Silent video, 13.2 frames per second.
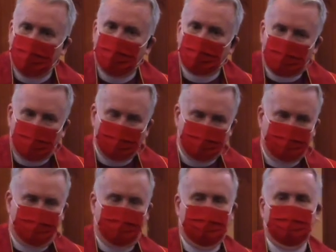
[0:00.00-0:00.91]
the course of
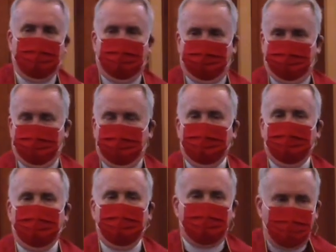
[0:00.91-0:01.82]
my life.
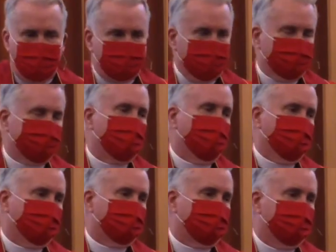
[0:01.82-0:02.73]
Jesus
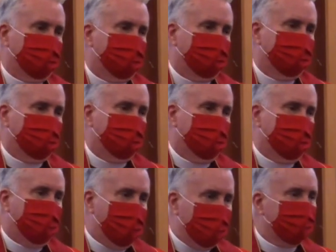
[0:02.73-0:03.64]
does.
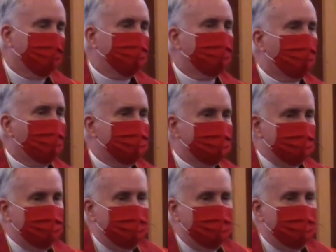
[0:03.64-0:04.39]
I live on a,